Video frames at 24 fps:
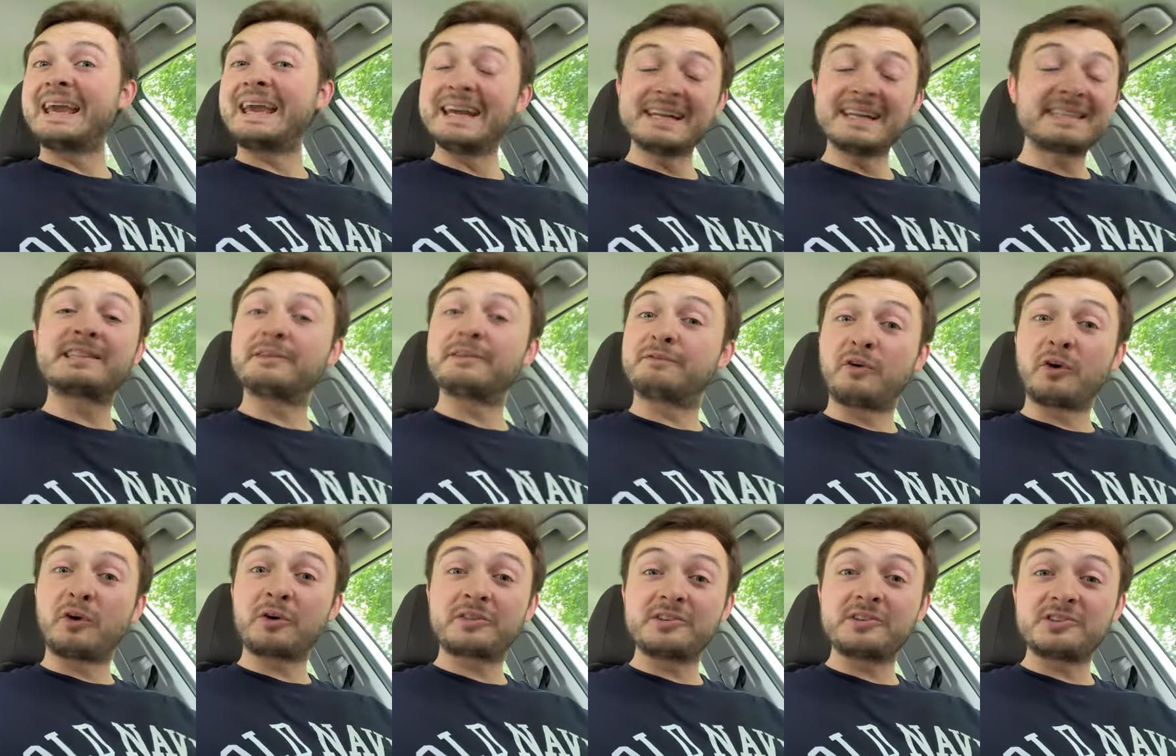It's the
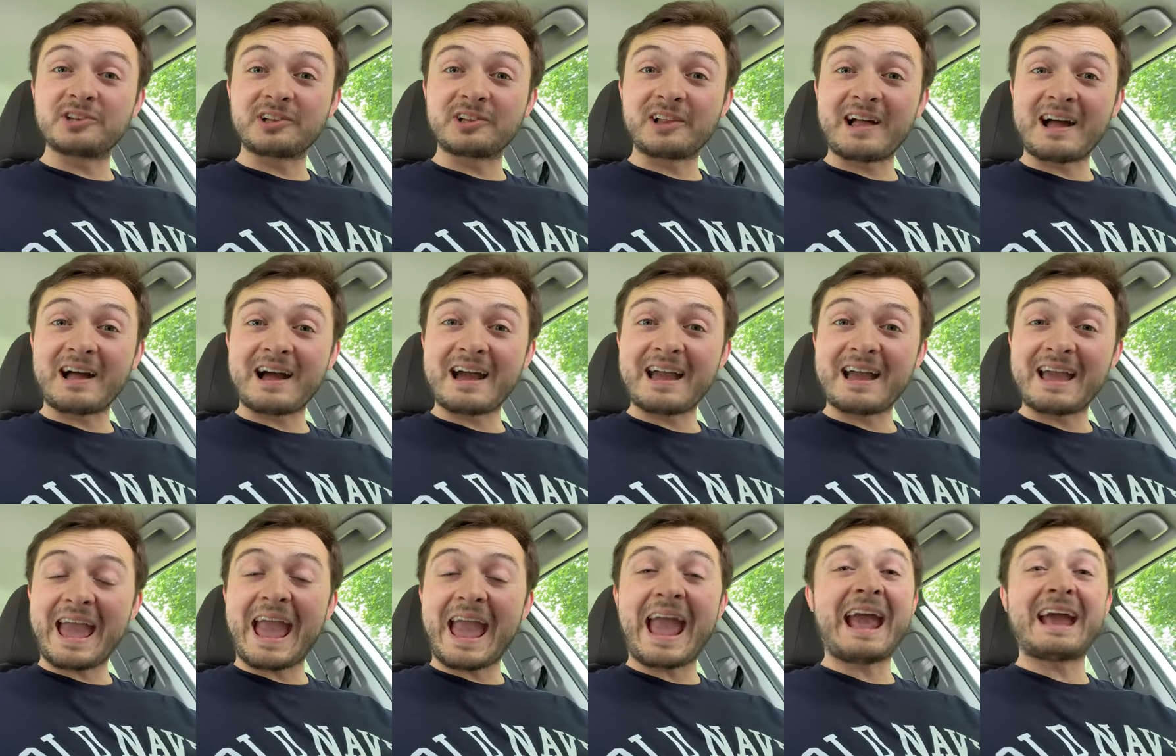4th of July,
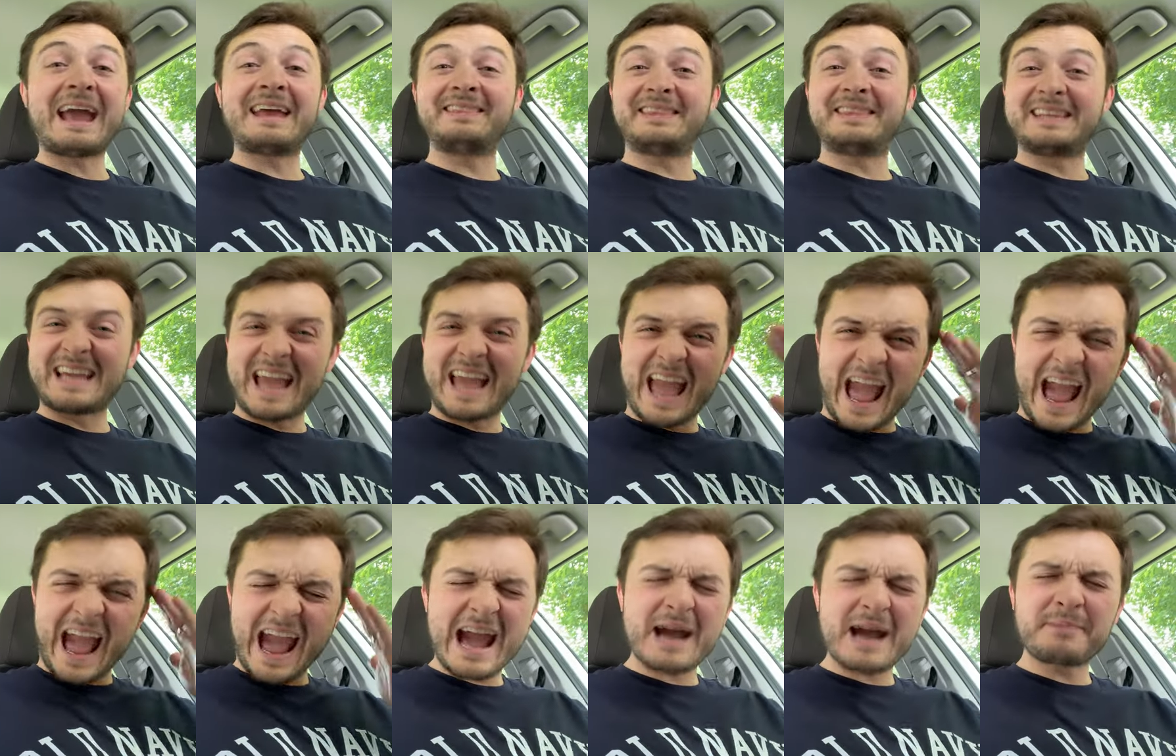and the
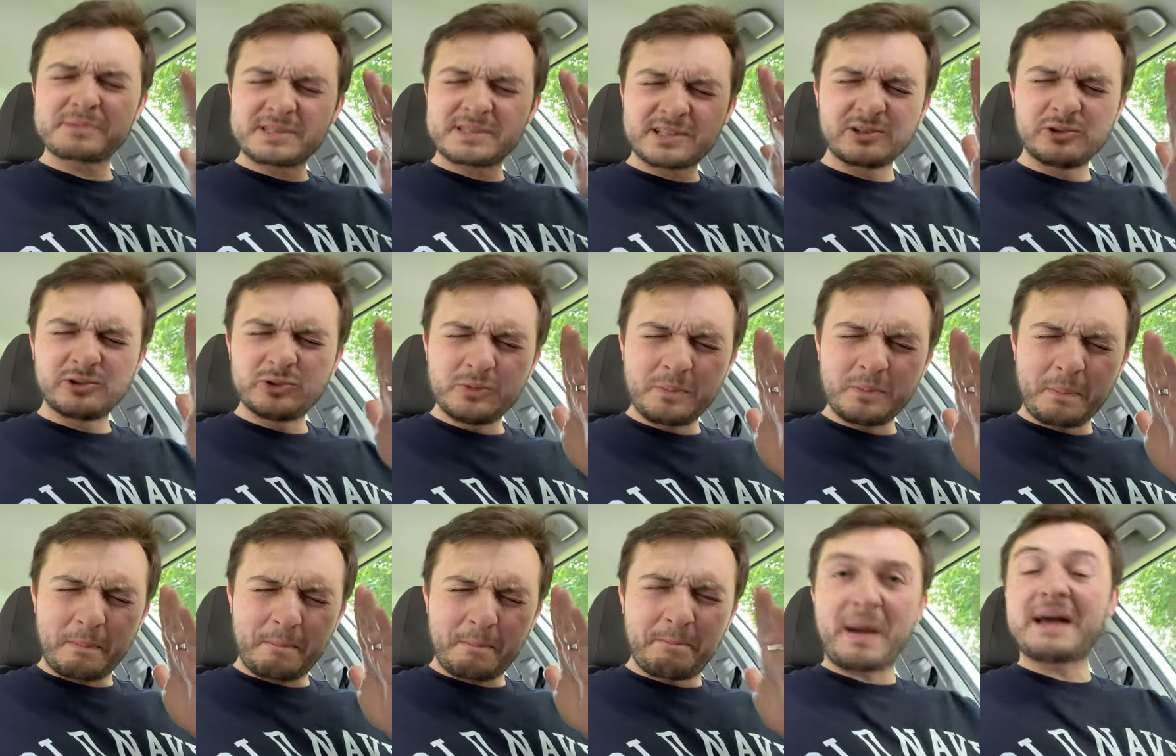absolute
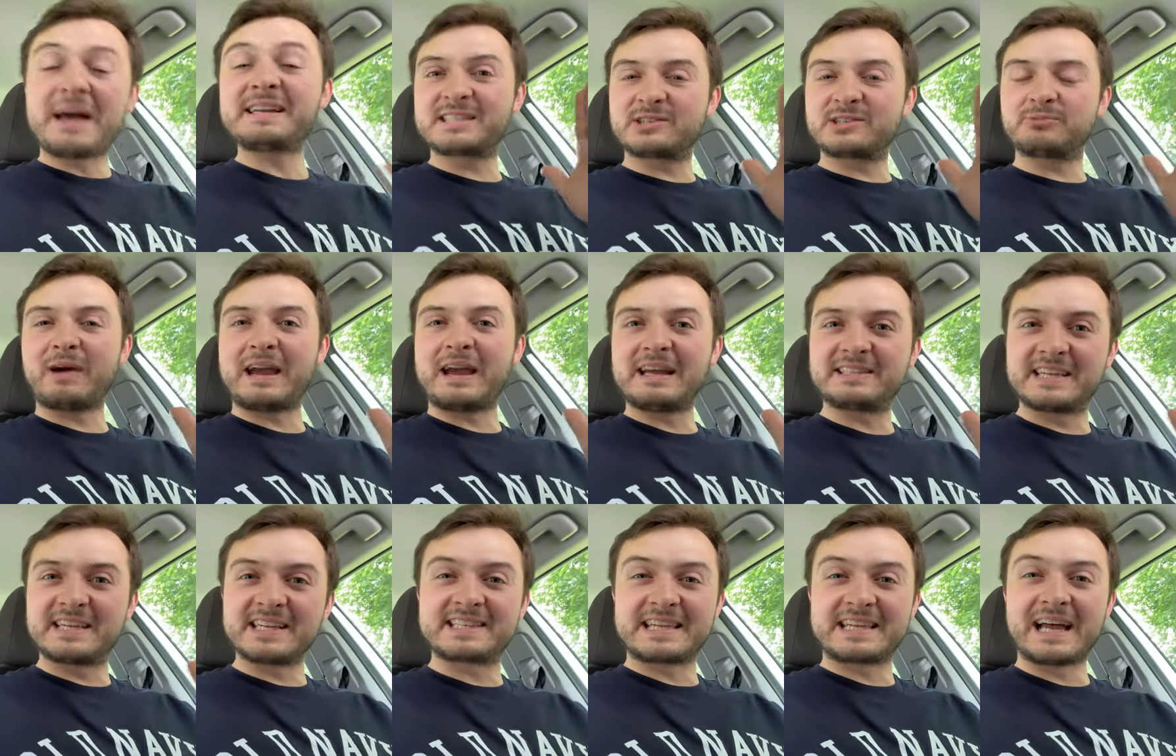best way
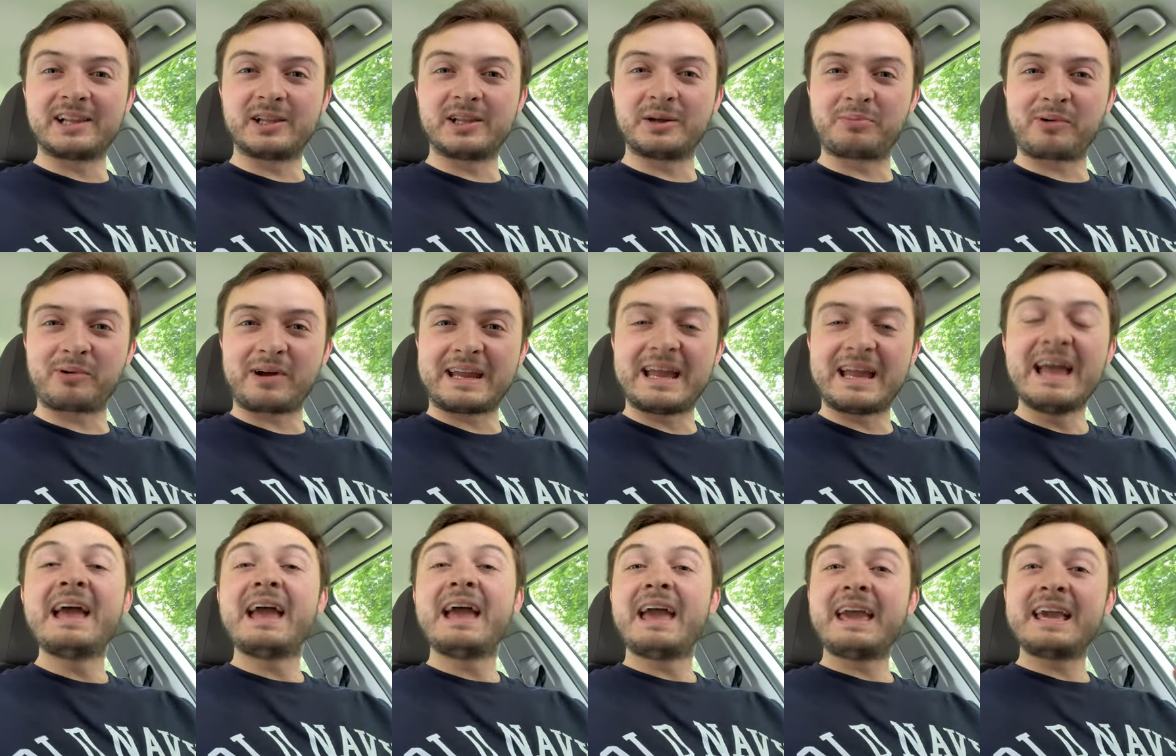to celebrate
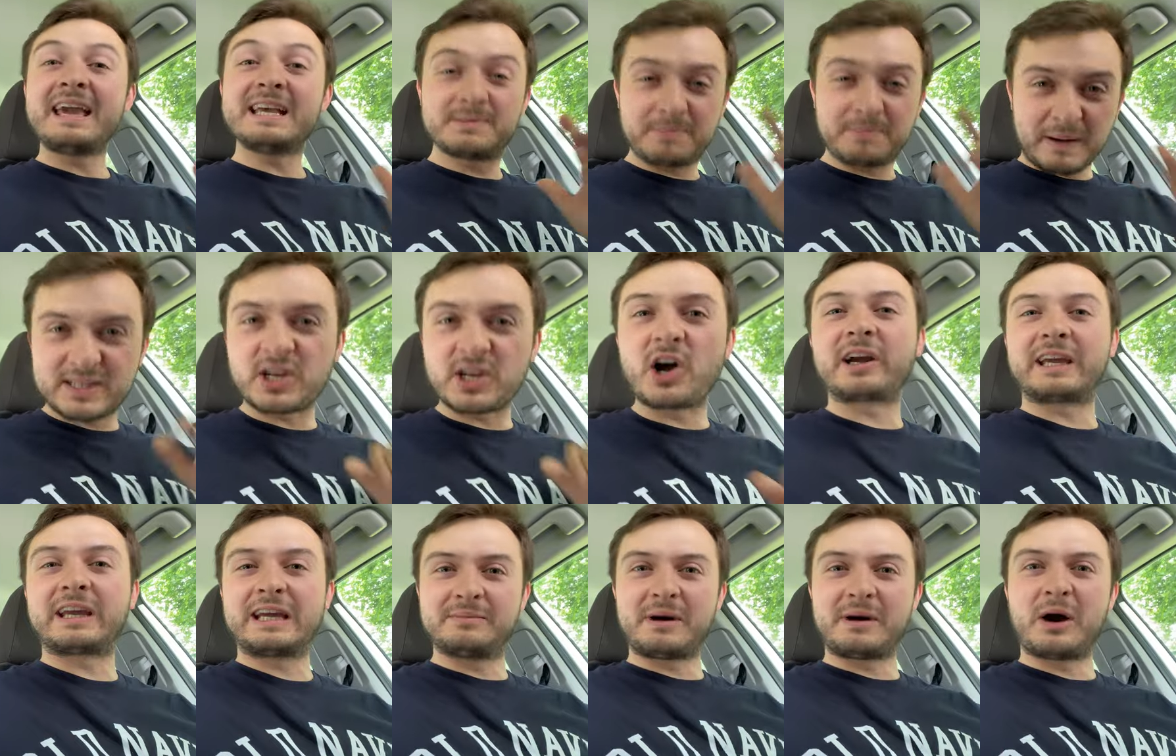is by
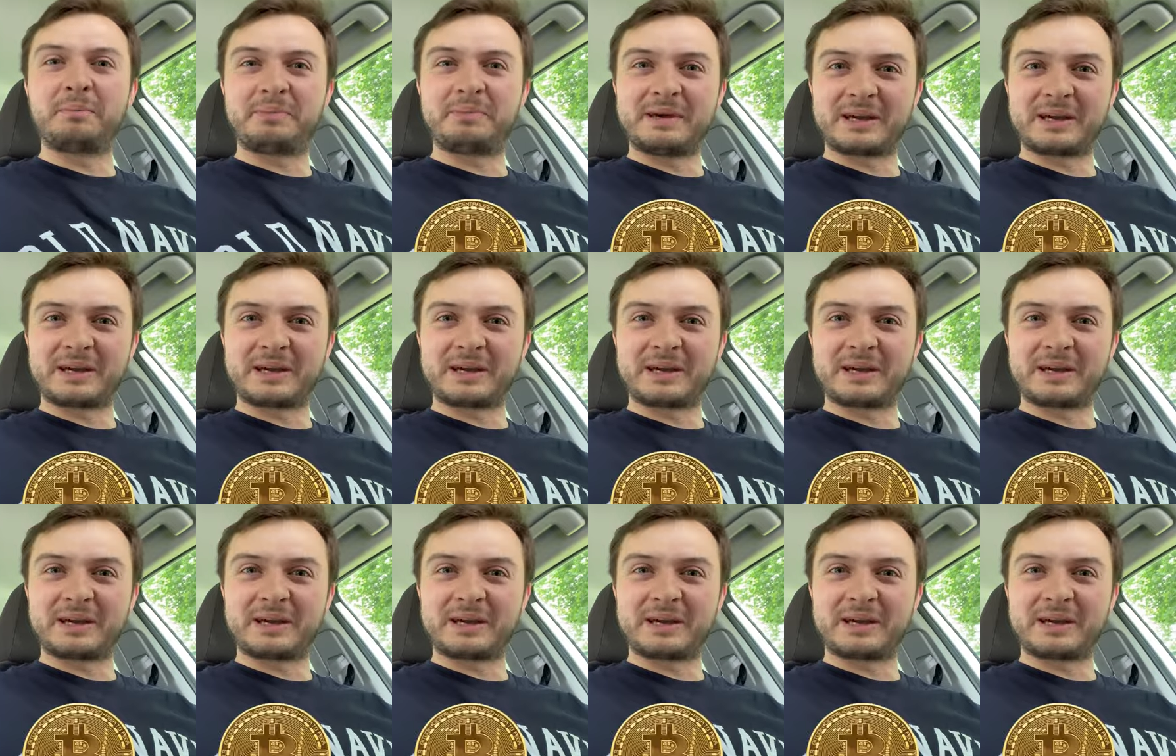talking about